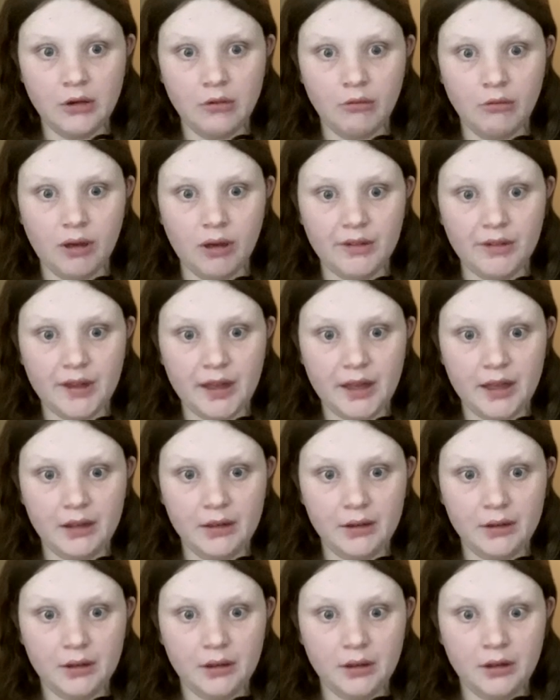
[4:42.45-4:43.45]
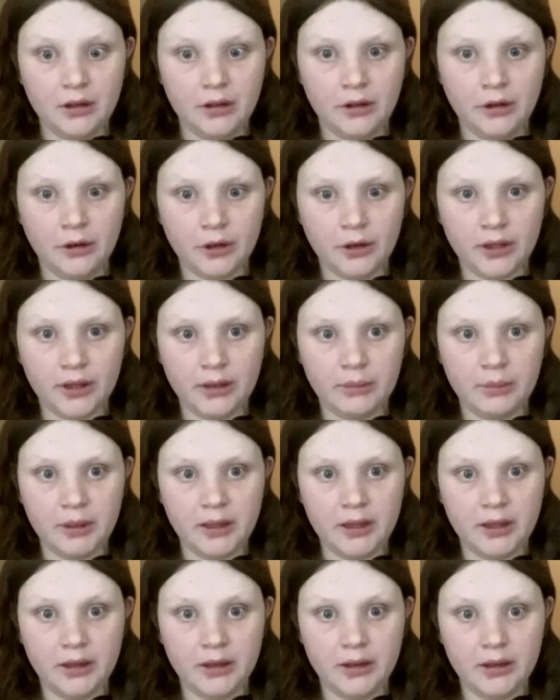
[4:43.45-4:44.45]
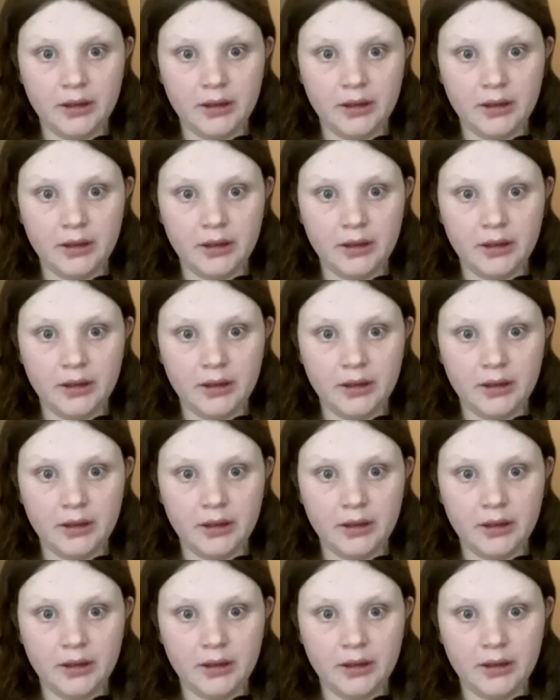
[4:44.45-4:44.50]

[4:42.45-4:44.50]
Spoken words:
Well, then you're going to be